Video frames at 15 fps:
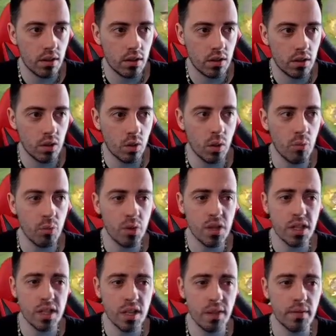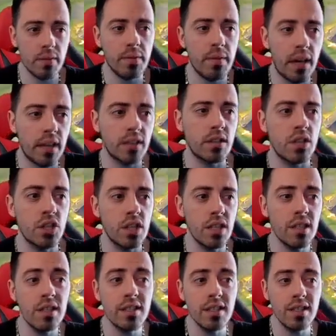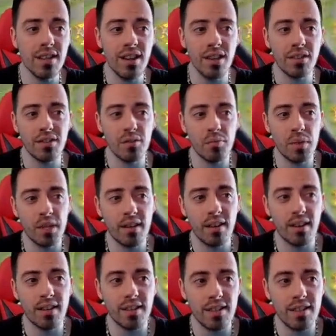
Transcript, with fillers: So I'm pretty safe, in fact. She is easier to beat than